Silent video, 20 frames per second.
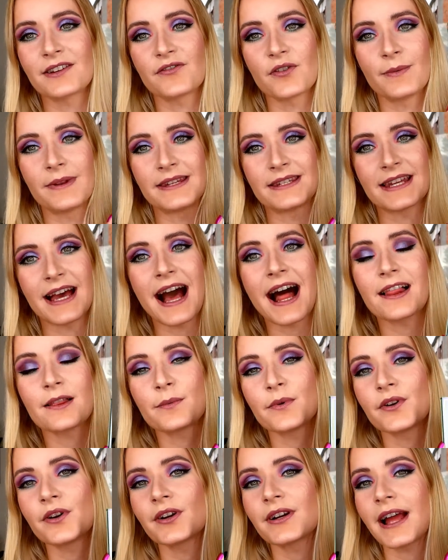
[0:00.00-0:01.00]
from Linda
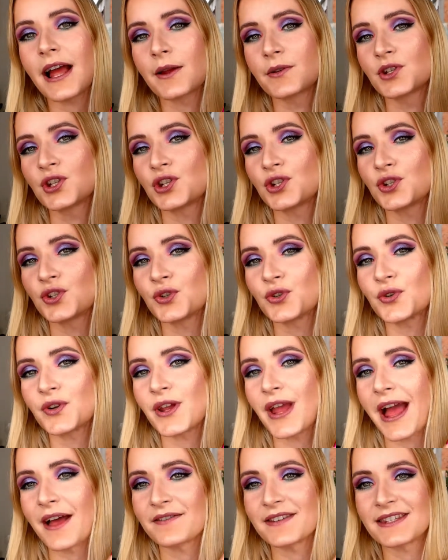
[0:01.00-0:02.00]
Hallberg. I'm sure you
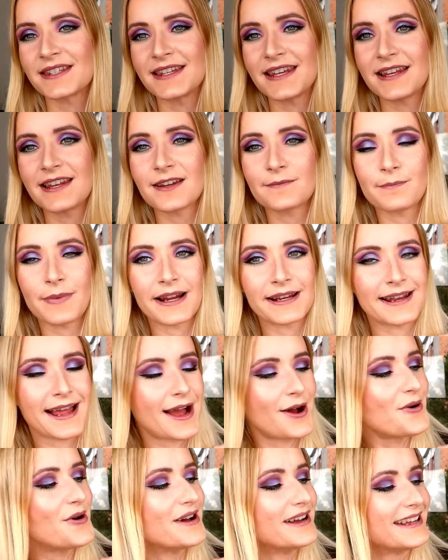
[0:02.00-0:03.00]
have seen it by
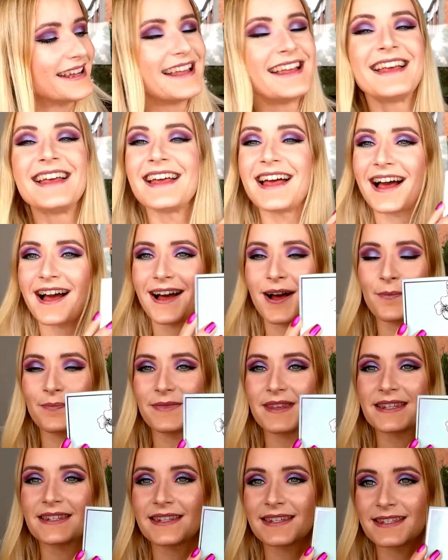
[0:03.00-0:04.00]
now.
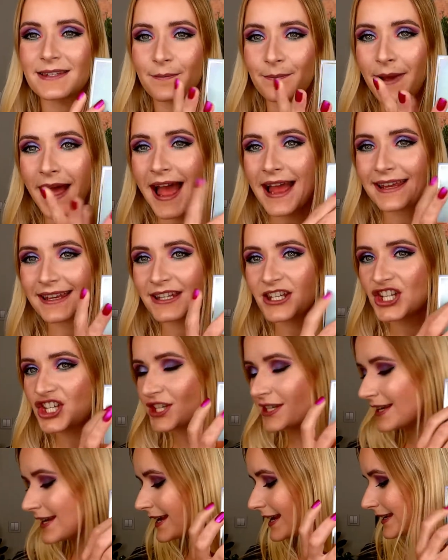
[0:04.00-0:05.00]
This is the
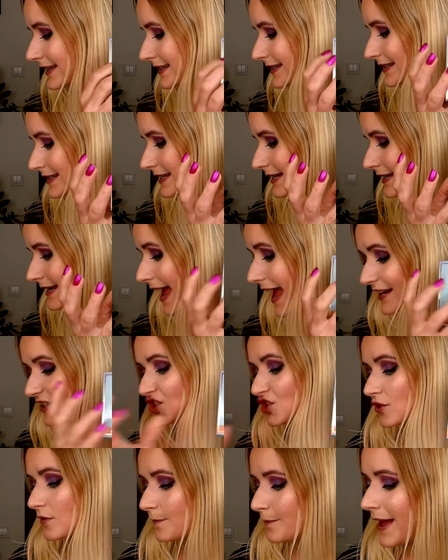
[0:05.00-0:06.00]
packaging, the
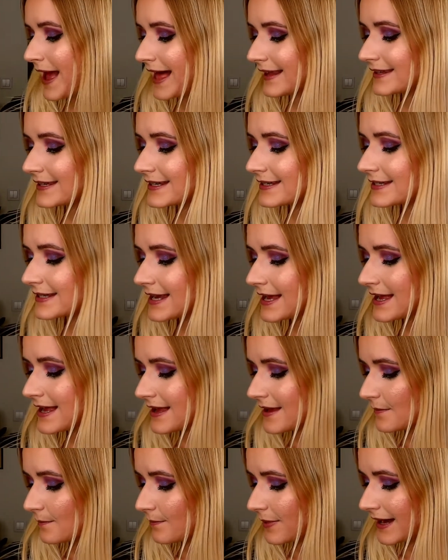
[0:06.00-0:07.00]
actual palette,
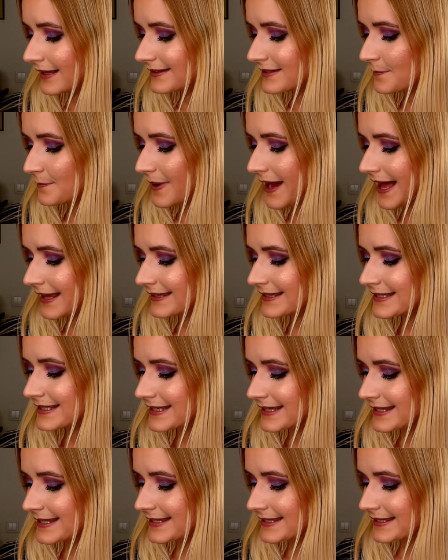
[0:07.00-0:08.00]
but the palette
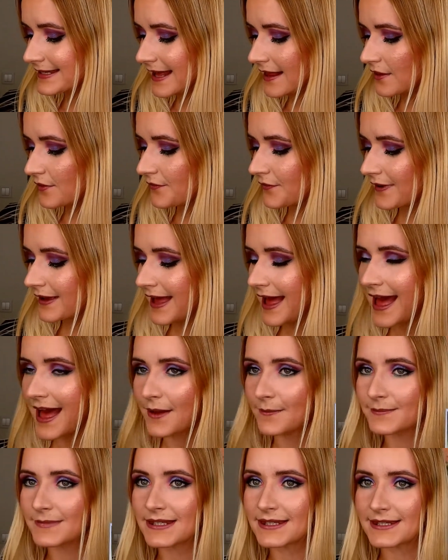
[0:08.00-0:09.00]
itself
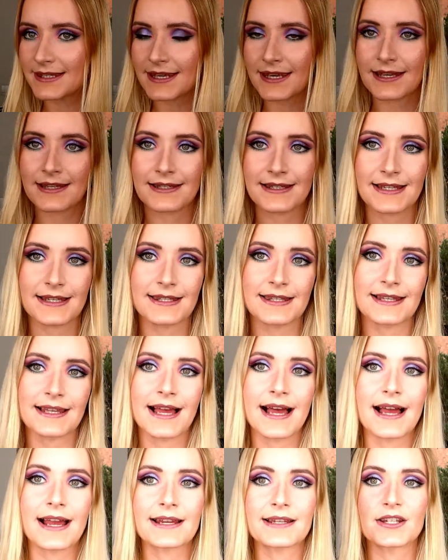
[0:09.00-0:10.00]
comes in this kind